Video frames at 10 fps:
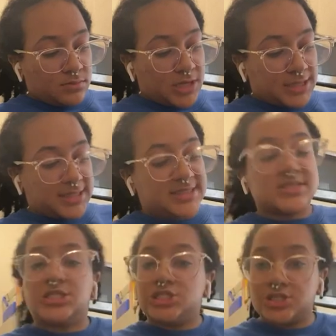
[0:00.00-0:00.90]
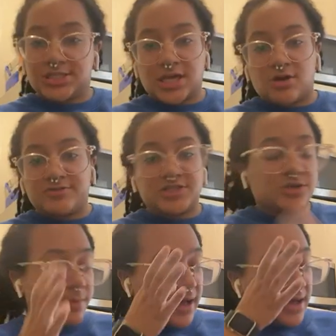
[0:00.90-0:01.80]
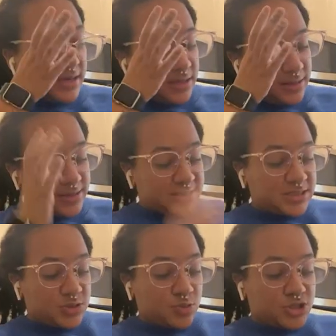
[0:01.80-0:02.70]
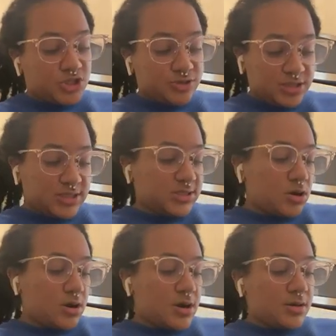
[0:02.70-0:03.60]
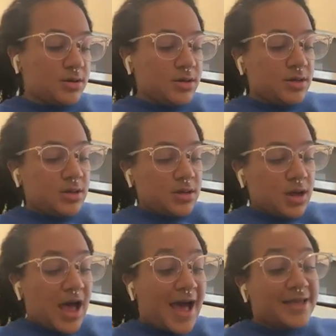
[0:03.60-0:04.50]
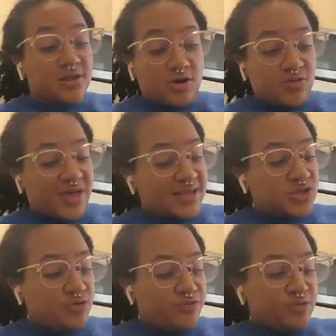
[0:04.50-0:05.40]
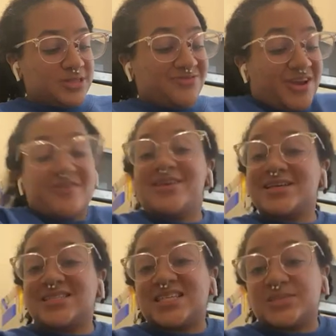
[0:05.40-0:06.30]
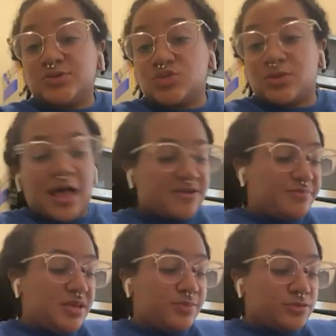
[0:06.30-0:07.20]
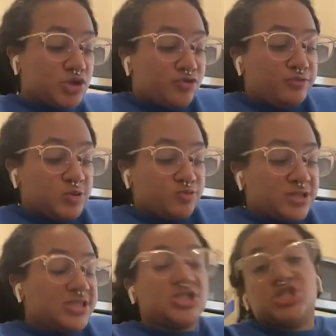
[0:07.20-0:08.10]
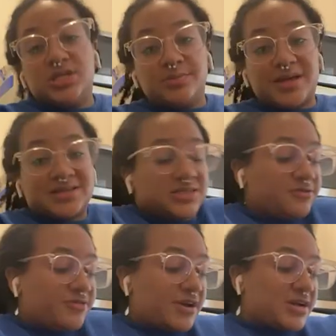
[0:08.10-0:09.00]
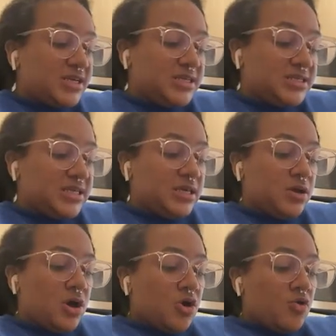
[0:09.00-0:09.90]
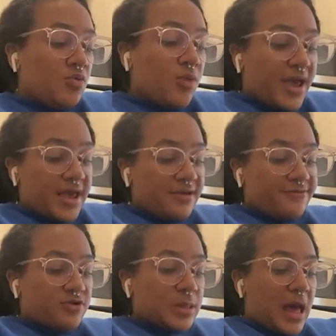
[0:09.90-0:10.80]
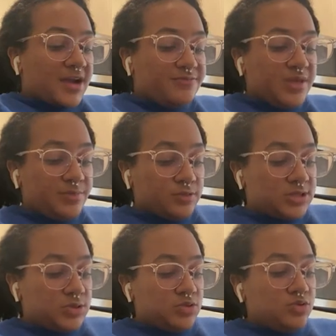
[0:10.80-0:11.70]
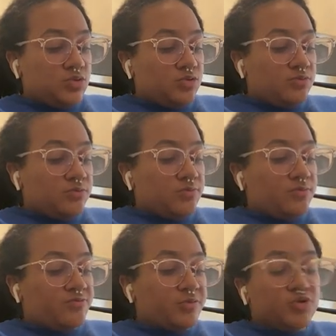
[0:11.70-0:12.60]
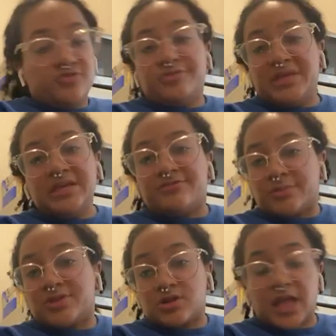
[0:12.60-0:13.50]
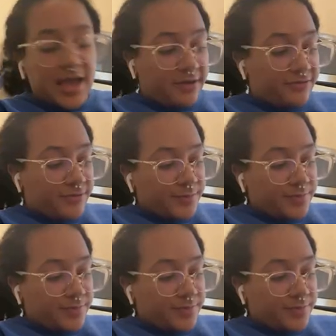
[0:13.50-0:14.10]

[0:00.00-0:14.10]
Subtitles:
Listen to yourself, to your body. Listen to what your needs are. I know that tofu is very accessible to a lot of people. Tofu is really cheap, and it's a very easy way for a lot of people to remove meat from their life.